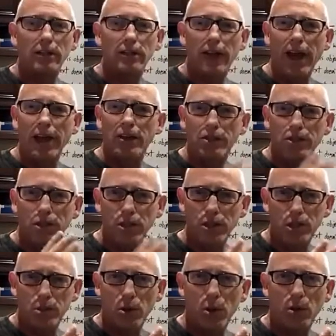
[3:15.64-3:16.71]
That is
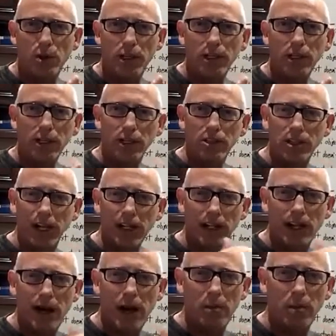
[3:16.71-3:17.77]
good trolling. It's
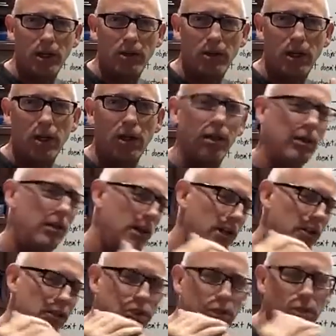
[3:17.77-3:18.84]
economical,
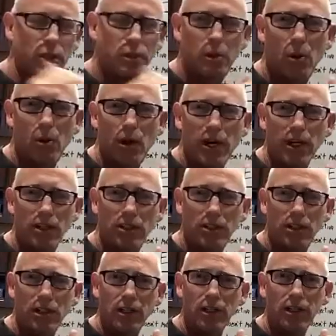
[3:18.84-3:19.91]
it's to the
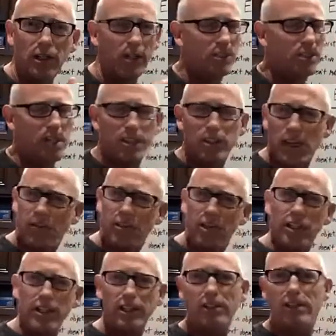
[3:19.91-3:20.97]
point, it says
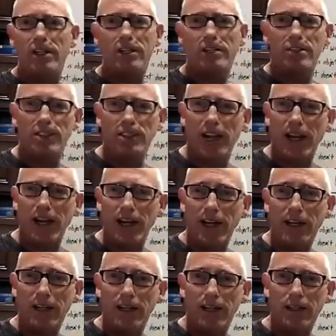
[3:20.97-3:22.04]
everything you need to
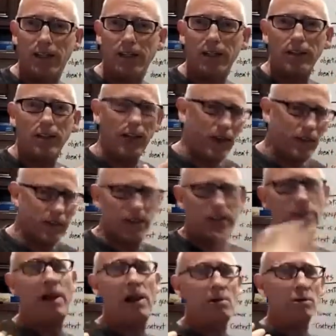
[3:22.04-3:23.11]
say, and then
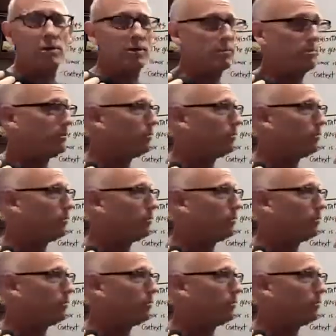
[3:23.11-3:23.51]
you're out.